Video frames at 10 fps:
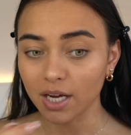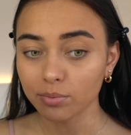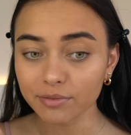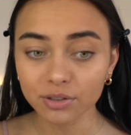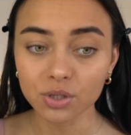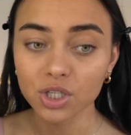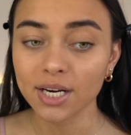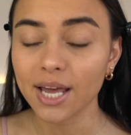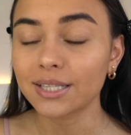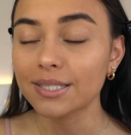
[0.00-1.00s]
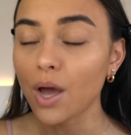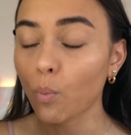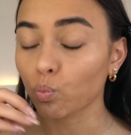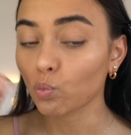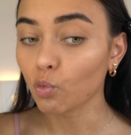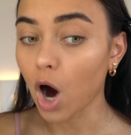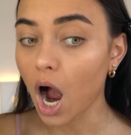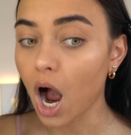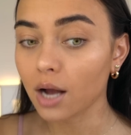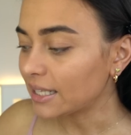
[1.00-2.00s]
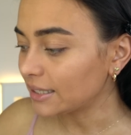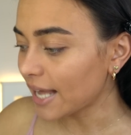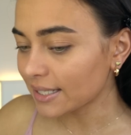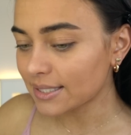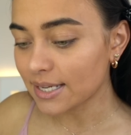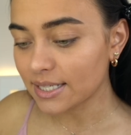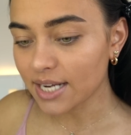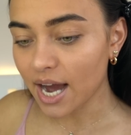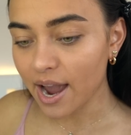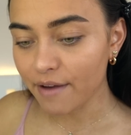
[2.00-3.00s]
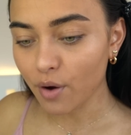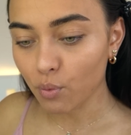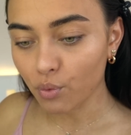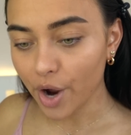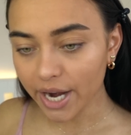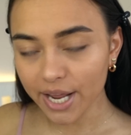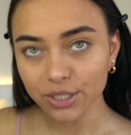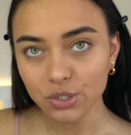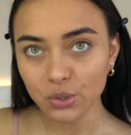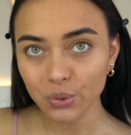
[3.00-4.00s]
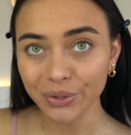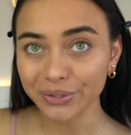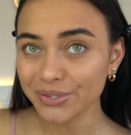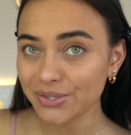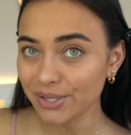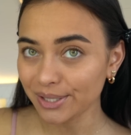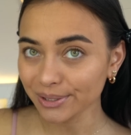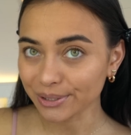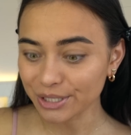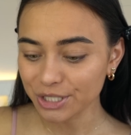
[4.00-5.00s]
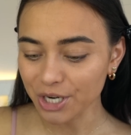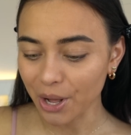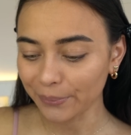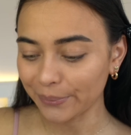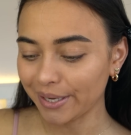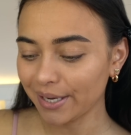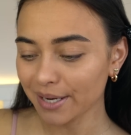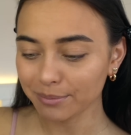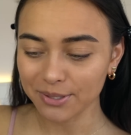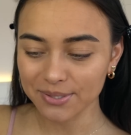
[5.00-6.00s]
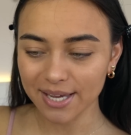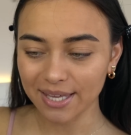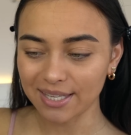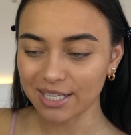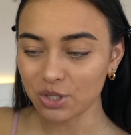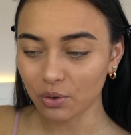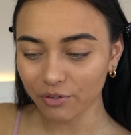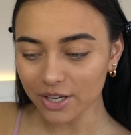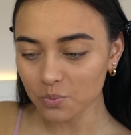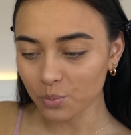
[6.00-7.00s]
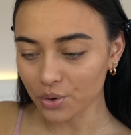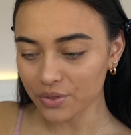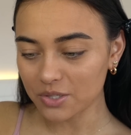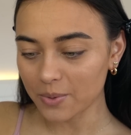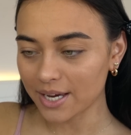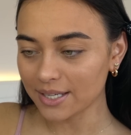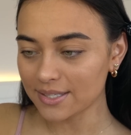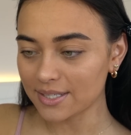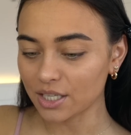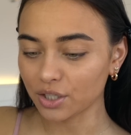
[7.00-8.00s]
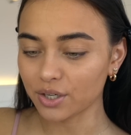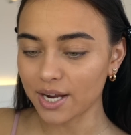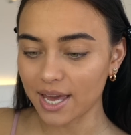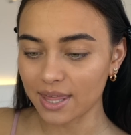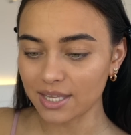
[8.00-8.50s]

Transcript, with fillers: Makeup Revolution, it's Let's dive right into concealer, shall we? I'm using the Too Faced Born This Way concealer in